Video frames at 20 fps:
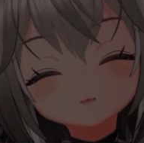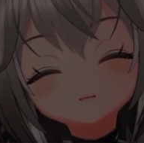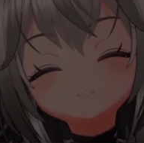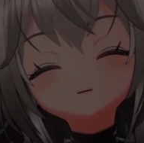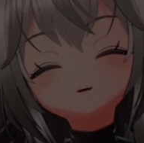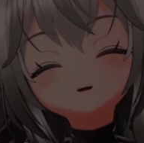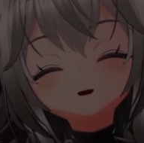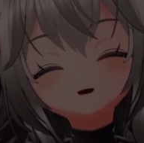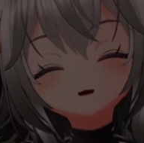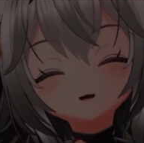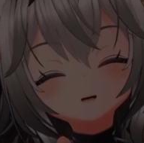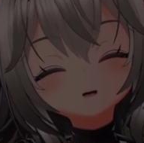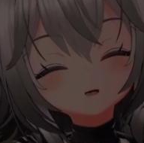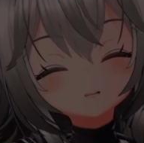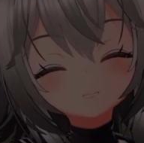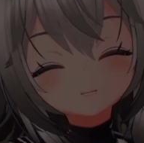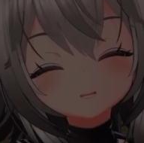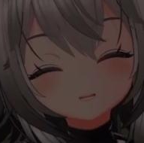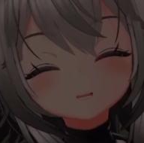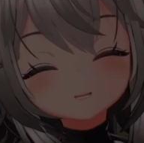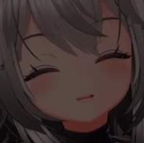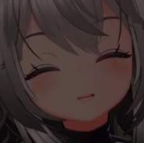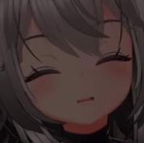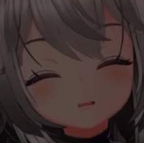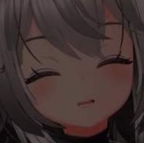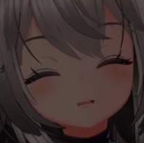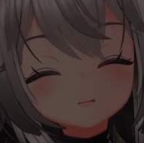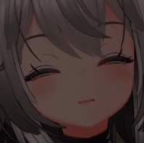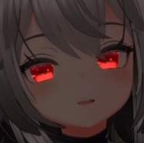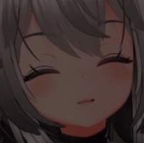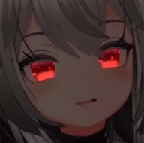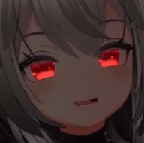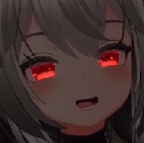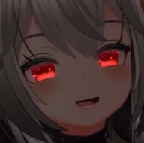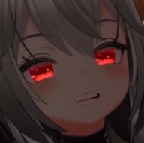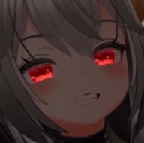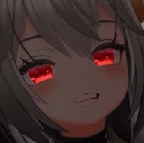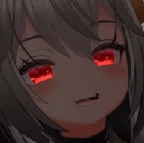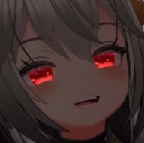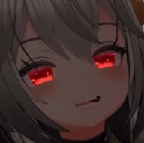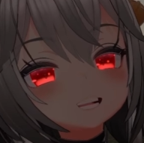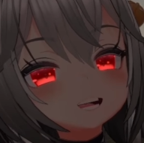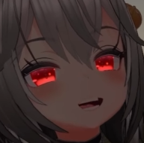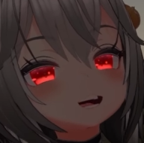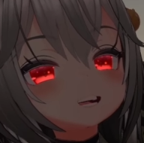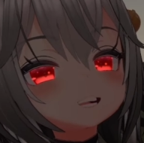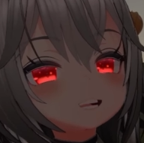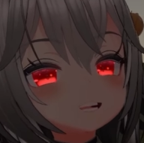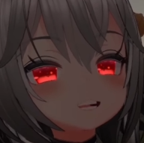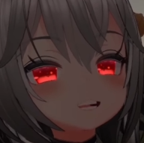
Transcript: See, I didn't say that. You said that.